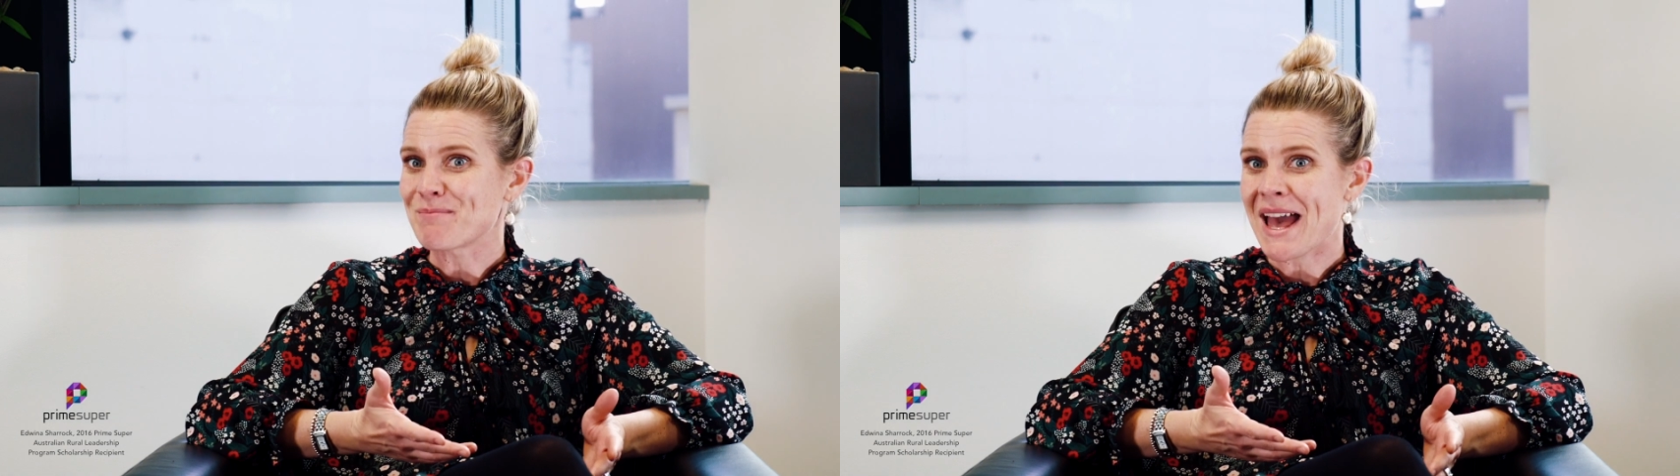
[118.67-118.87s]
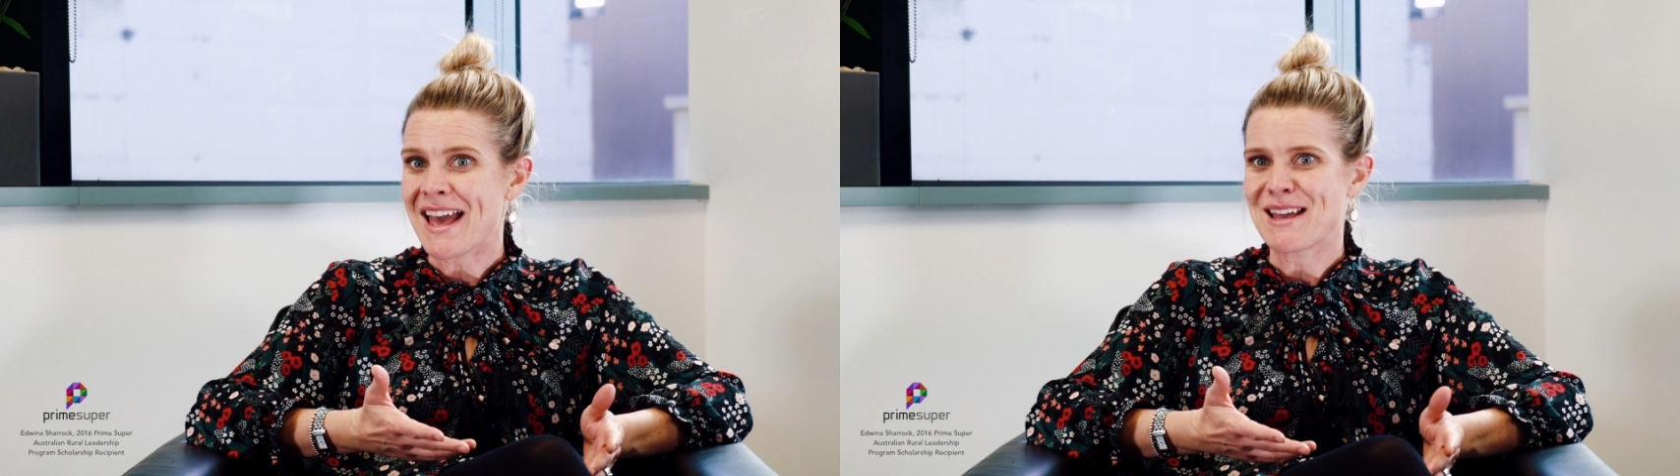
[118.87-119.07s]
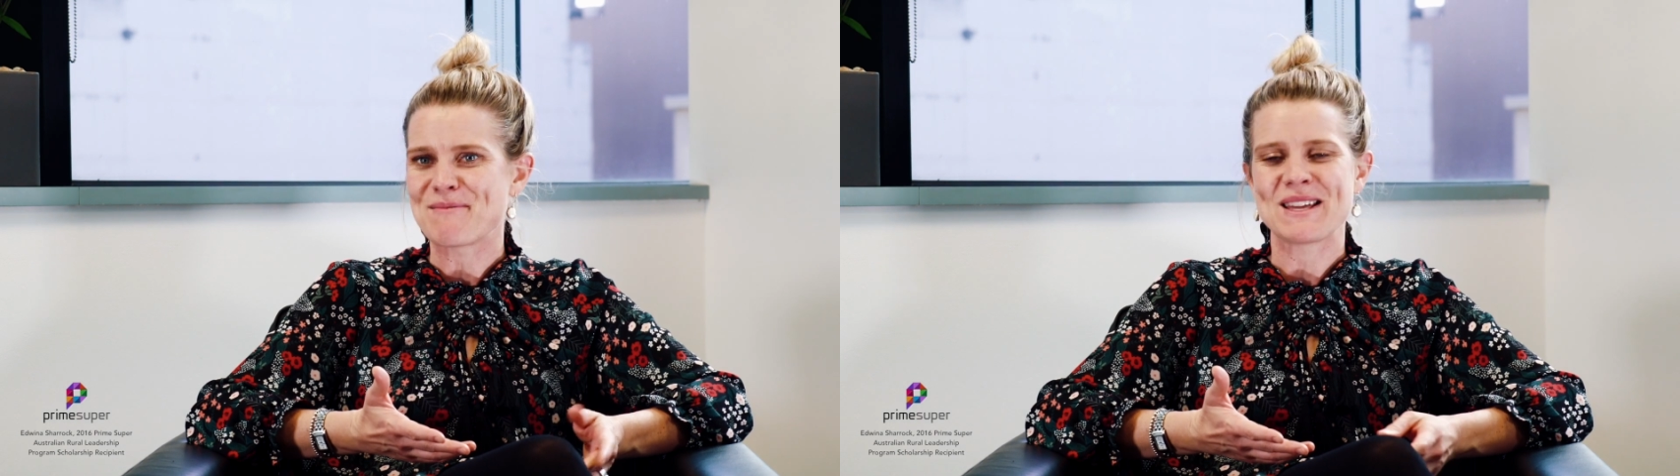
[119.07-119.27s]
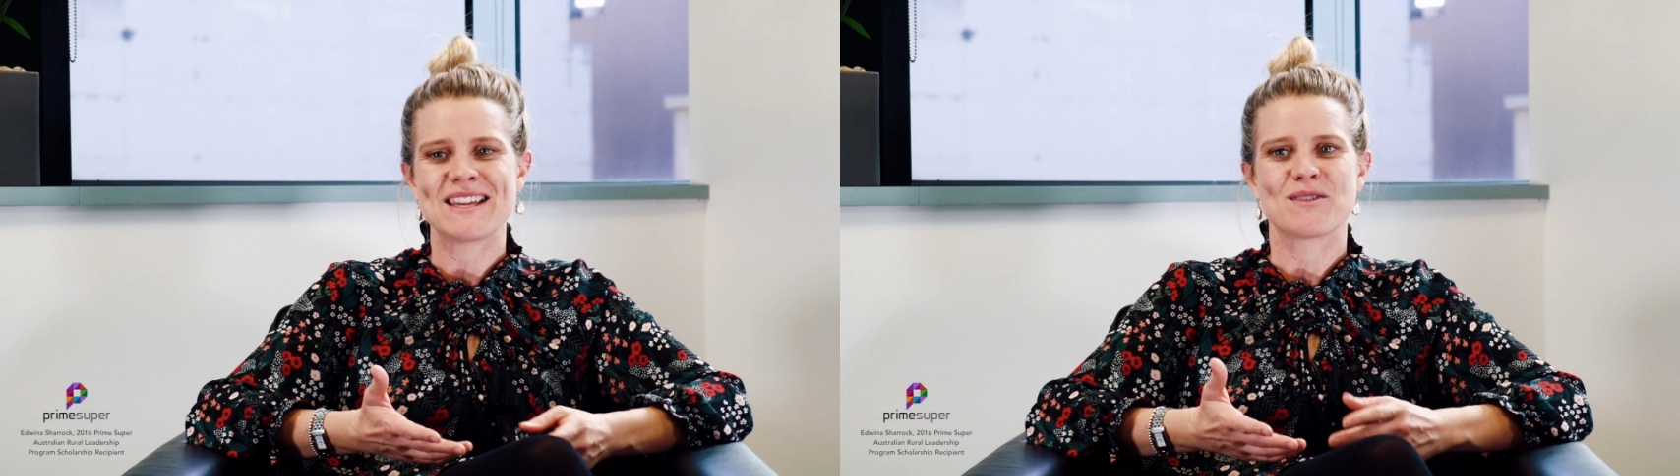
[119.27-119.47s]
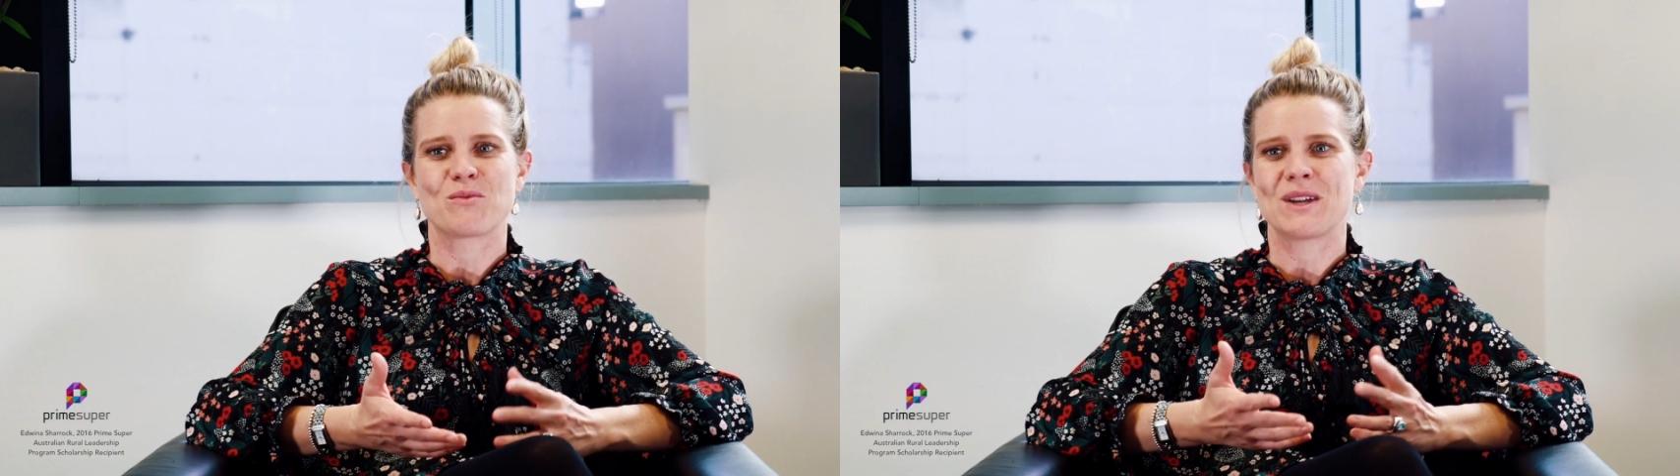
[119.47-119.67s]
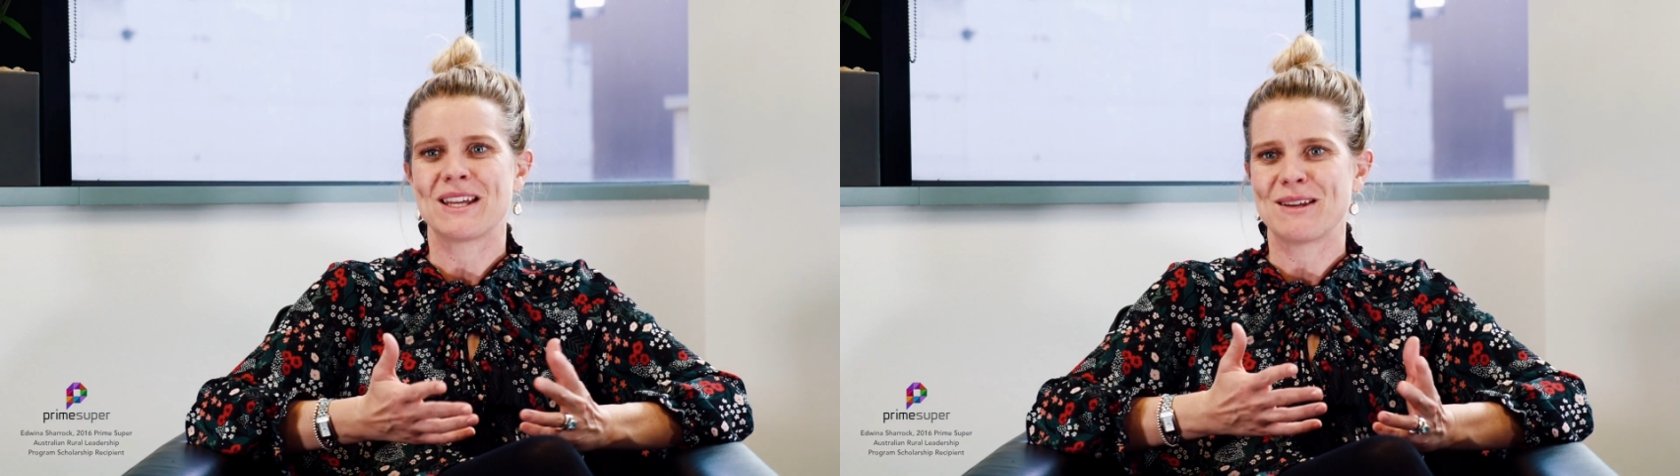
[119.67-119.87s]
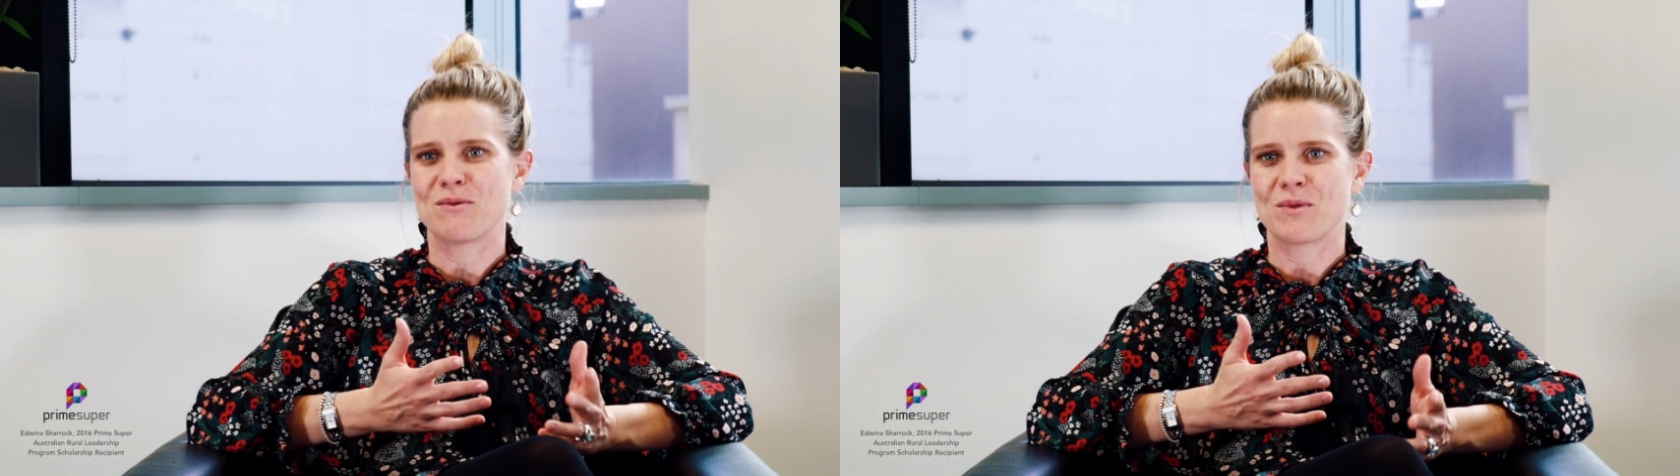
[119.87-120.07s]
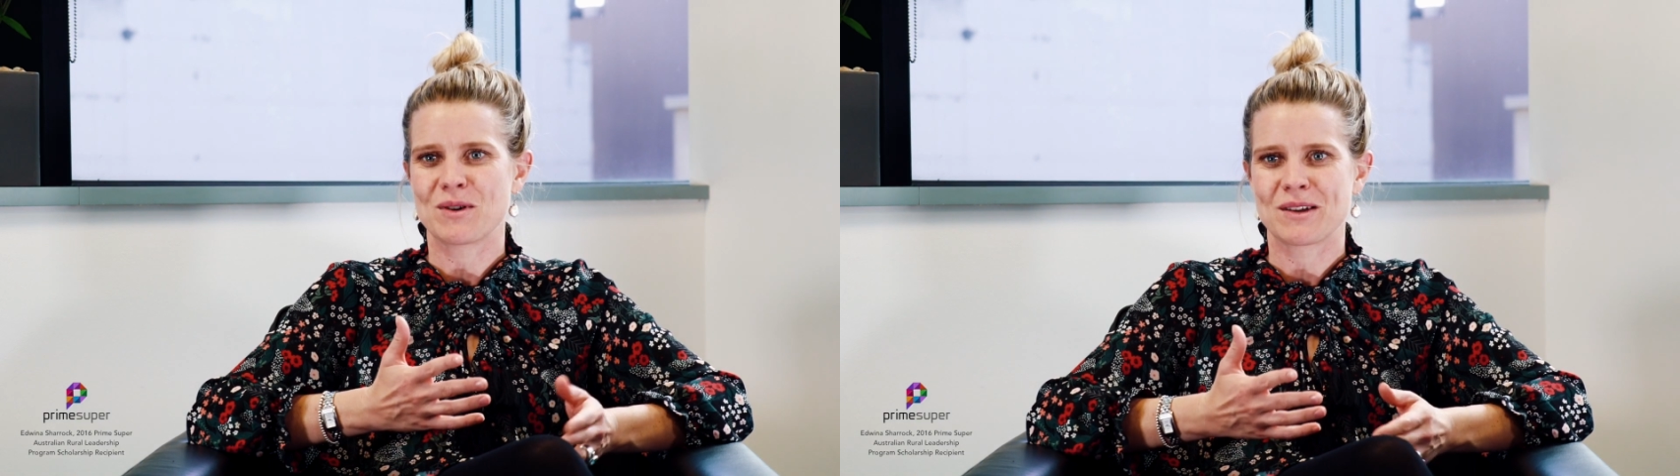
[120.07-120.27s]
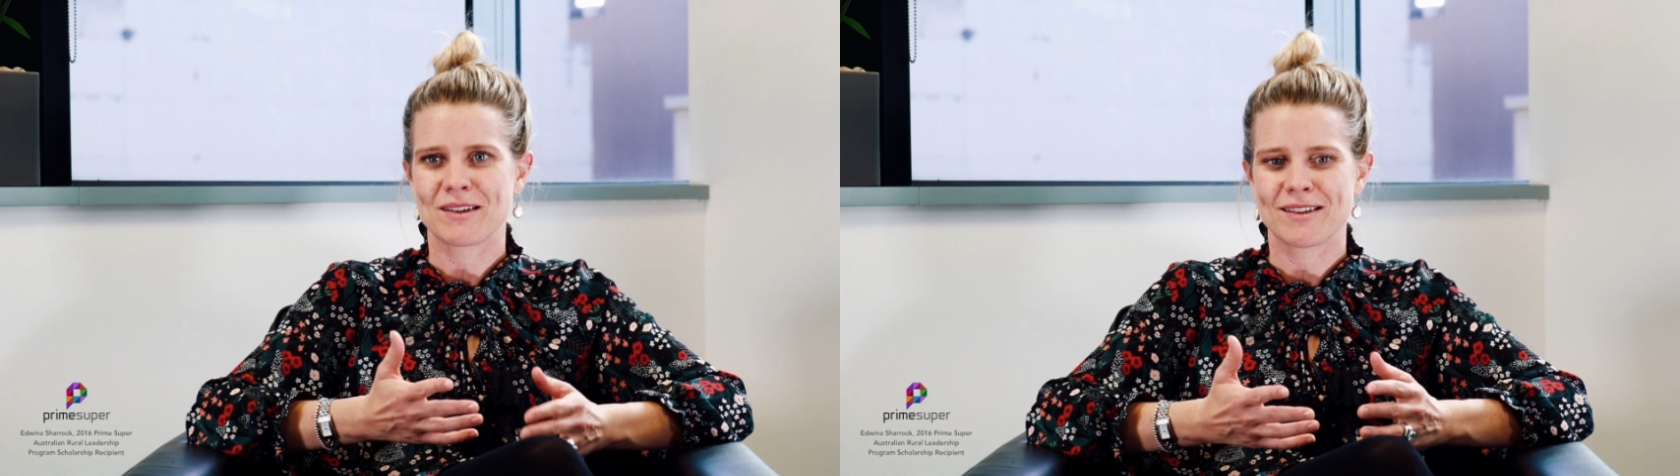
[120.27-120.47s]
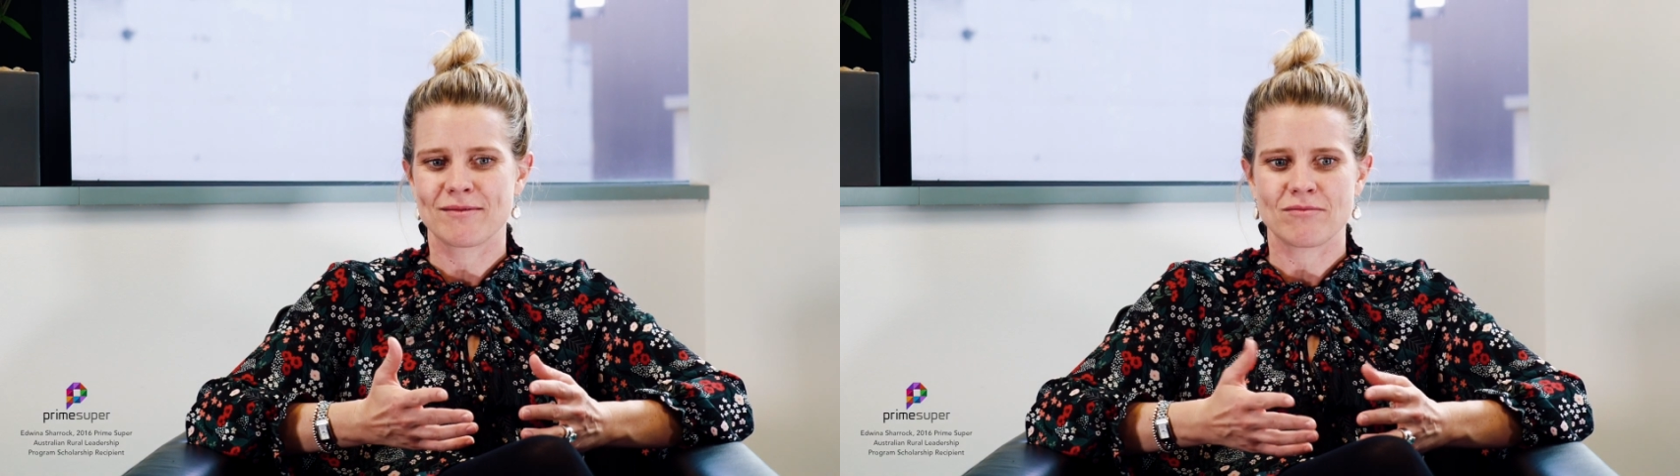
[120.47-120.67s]
baby and we
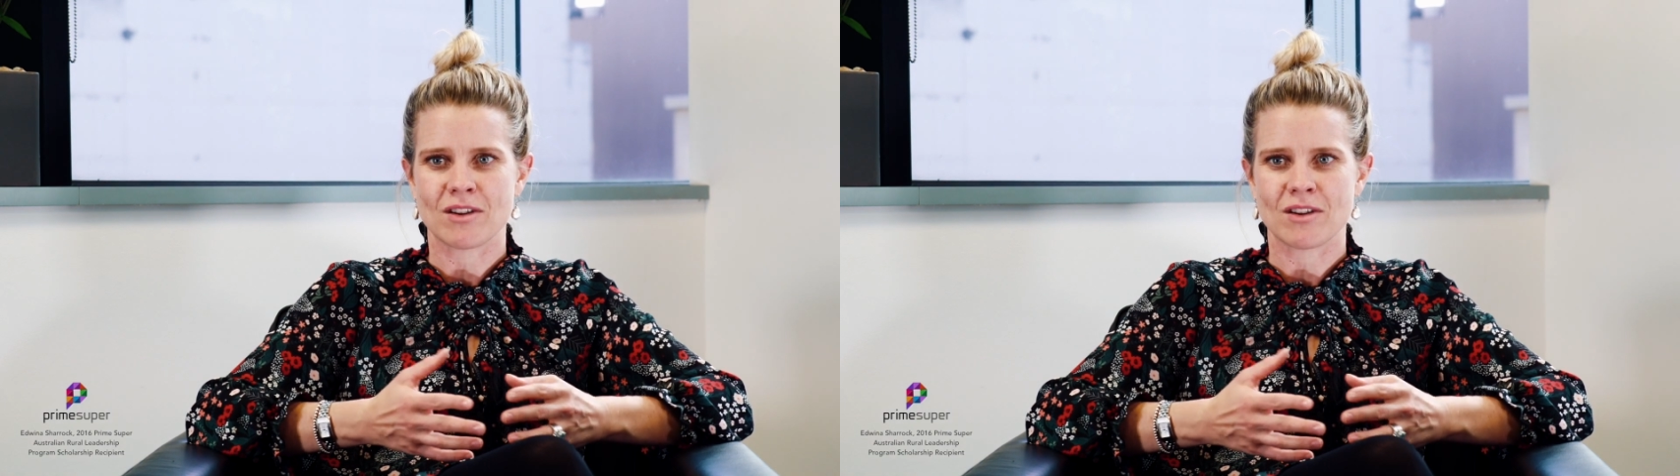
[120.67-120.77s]
were,